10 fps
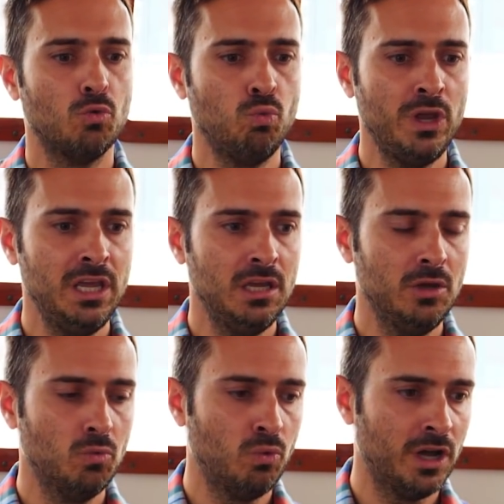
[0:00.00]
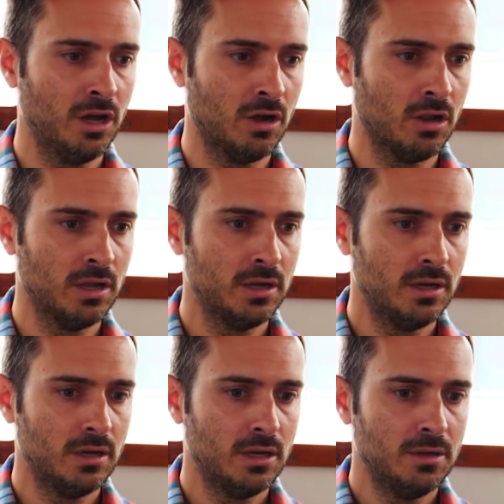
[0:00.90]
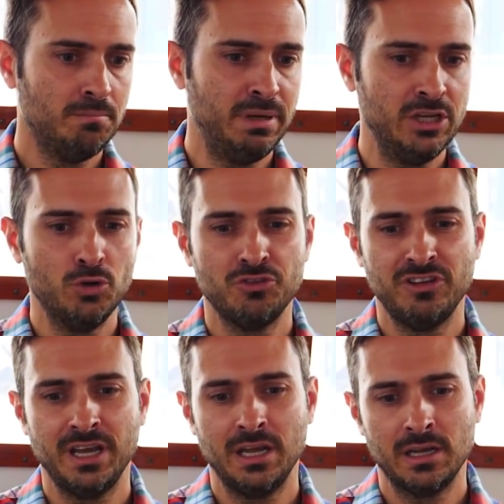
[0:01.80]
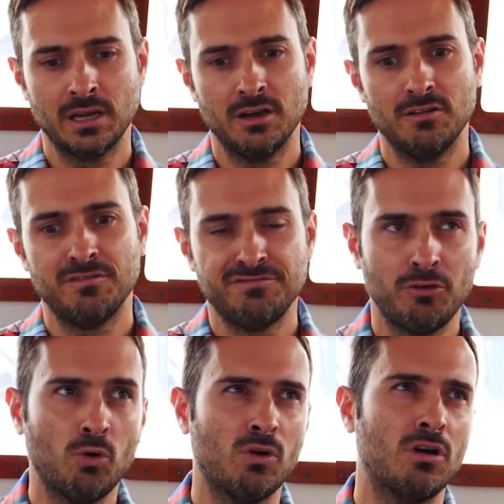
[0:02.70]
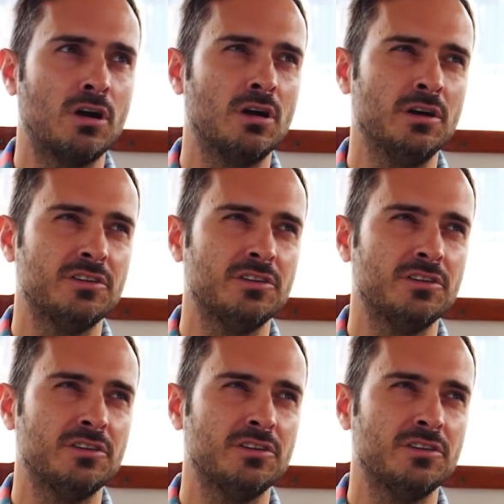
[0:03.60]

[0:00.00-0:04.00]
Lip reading: We will be using 4,